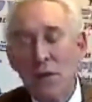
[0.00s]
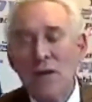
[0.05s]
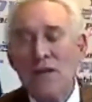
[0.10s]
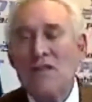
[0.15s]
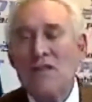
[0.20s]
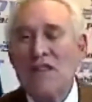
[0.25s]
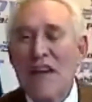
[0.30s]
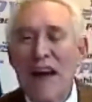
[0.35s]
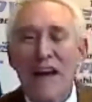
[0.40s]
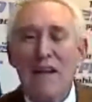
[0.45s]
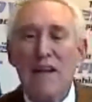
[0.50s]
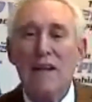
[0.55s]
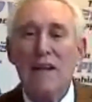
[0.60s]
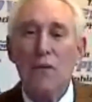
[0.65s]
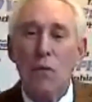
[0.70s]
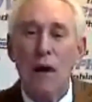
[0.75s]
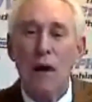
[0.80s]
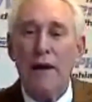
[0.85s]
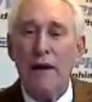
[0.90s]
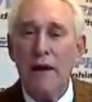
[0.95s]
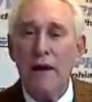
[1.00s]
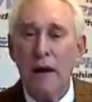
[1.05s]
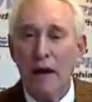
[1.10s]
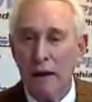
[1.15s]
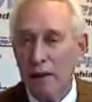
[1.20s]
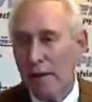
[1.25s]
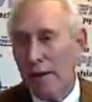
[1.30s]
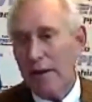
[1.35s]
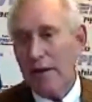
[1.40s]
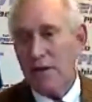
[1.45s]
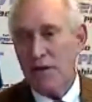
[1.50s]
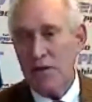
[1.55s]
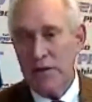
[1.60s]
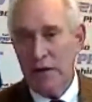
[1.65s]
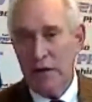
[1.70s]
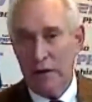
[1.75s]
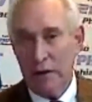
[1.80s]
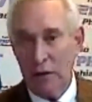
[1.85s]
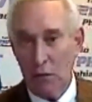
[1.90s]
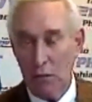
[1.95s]
you were exactly right on
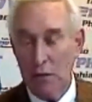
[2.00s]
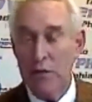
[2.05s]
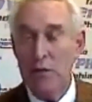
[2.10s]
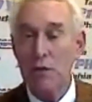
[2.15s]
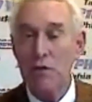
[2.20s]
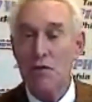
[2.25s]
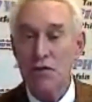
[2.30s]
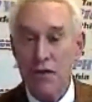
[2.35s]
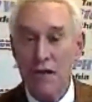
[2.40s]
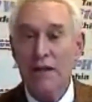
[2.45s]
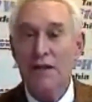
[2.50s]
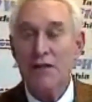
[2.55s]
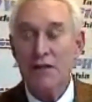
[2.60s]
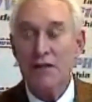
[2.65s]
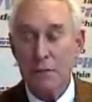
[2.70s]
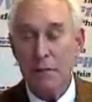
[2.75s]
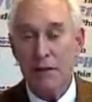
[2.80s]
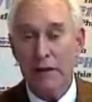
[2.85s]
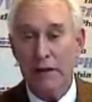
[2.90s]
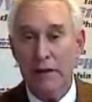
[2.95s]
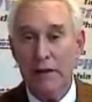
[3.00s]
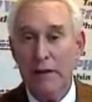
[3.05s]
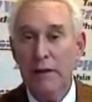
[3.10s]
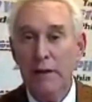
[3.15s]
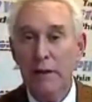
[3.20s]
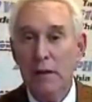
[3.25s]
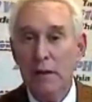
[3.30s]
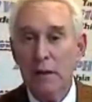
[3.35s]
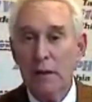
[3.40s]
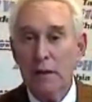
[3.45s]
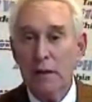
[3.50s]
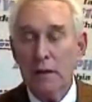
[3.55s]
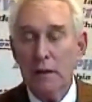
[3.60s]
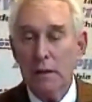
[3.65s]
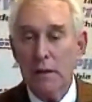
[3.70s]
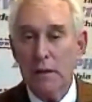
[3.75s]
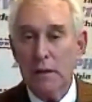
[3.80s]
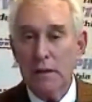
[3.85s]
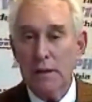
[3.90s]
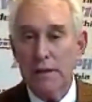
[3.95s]
election night when you said to me,
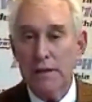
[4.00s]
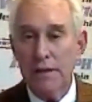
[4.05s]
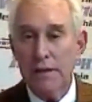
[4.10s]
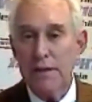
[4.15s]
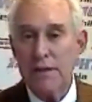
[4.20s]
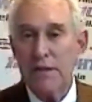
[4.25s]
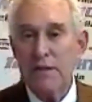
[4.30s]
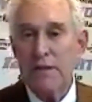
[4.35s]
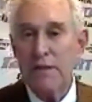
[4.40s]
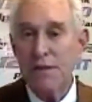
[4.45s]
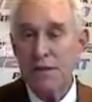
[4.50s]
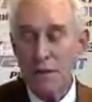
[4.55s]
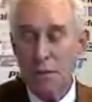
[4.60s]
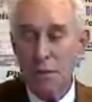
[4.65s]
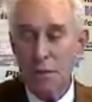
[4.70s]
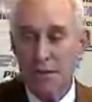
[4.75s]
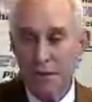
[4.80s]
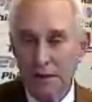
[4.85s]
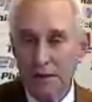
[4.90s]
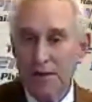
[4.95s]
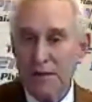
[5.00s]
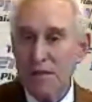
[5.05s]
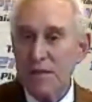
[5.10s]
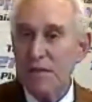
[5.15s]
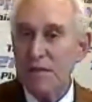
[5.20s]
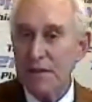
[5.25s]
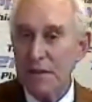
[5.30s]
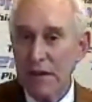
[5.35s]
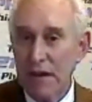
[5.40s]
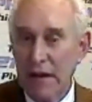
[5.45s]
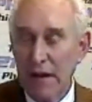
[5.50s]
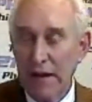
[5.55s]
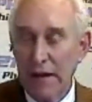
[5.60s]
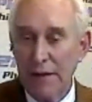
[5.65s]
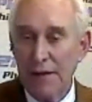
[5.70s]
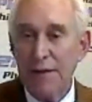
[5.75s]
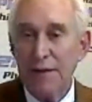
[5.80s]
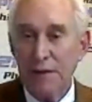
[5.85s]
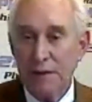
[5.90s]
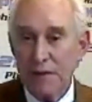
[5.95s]
this isn't the this isn't the
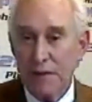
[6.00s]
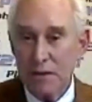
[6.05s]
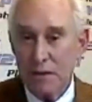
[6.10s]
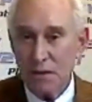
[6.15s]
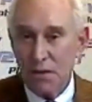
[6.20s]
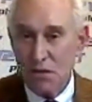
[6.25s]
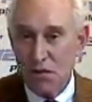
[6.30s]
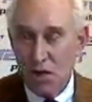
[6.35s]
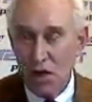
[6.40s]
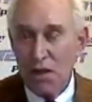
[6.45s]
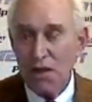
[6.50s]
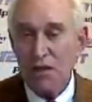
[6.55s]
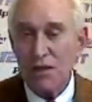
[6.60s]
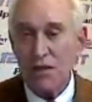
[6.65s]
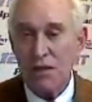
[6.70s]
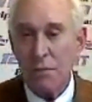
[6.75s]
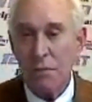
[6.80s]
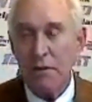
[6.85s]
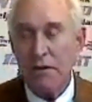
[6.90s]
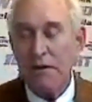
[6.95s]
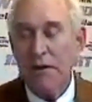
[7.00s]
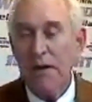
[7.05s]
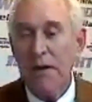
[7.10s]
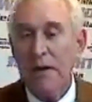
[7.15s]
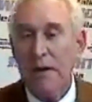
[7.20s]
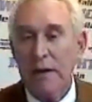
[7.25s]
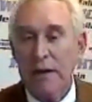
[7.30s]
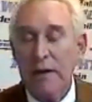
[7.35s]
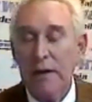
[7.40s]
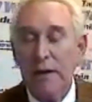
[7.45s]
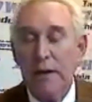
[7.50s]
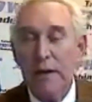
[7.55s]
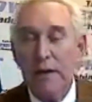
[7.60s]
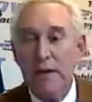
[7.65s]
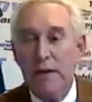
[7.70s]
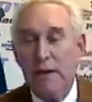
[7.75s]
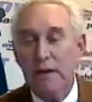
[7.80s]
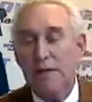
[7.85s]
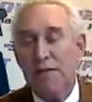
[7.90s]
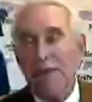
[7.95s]
end, this is just the beginning.
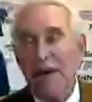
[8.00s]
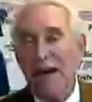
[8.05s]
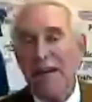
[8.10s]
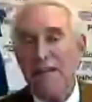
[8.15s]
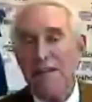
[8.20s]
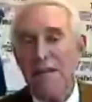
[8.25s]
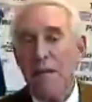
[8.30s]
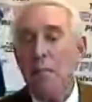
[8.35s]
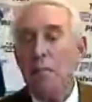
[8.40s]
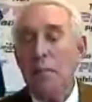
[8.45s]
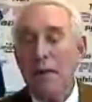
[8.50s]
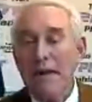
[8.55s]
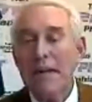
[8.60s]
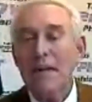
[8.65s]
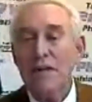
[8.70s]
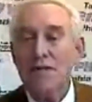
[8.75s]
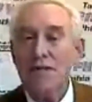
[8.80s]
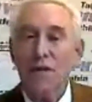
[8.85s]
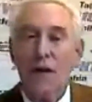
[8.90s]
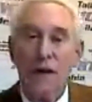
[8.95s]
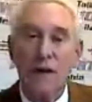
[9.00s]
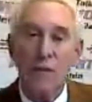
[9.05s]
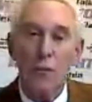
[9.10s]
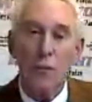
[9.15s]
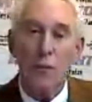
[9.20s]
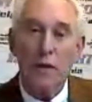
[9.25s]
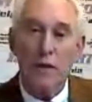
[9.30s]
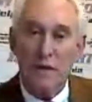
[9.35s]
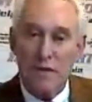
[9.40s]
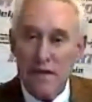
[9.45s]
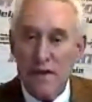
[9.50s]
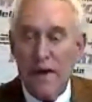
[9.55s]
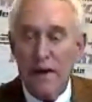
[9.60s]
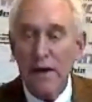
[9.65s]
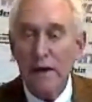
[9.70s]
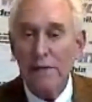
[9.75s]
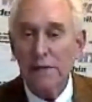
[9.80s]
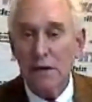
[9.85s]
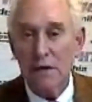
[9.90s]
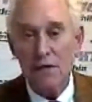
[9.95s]
In fact, the biggest fight is
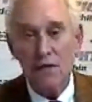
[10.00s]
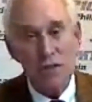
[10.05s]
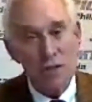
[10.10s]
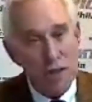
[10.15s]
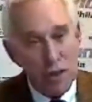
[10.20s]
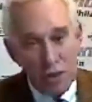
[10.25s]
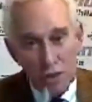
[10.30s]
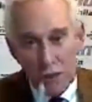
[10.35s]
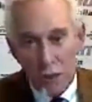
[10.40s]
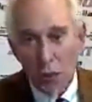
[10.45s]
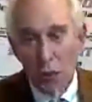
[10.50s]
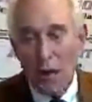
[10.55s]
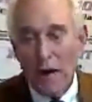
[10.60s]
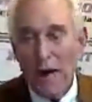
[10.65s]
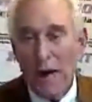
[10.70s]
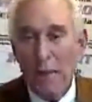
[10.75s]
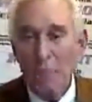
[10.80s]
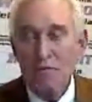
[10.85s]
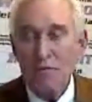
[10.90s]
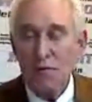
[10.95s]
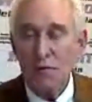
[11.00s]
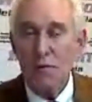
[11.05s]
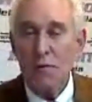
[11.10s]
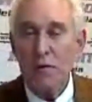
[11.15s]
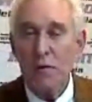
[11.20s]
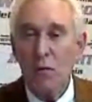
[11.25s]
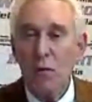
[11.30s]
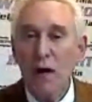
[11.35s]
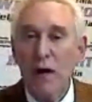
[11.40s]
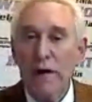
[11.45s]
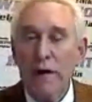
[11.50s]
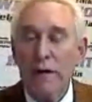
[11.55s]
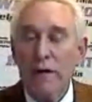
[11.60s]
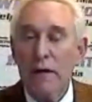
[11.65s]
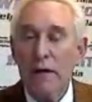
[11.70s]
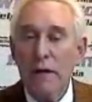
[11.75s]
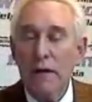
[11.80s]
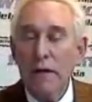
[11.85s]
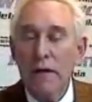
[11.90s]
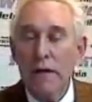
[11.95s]
ahead of us. You were absolutely
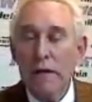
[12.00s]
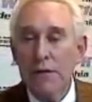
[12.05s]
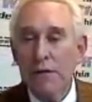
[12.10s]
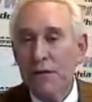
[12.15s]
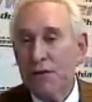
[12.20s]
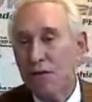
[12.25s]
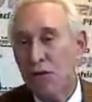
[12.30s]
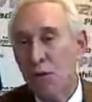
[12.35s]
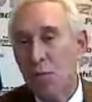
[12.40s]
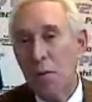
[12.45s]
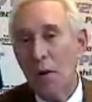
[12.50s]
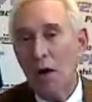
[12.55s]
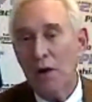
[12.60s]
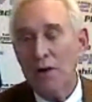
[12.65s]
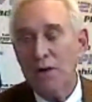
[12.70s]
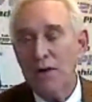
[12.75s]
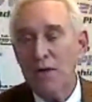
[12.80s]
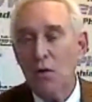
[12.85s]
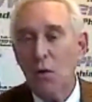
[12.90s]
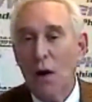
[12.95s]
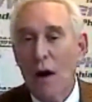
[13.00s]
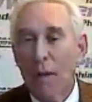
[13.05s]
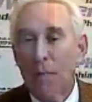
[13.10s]
right. The two-party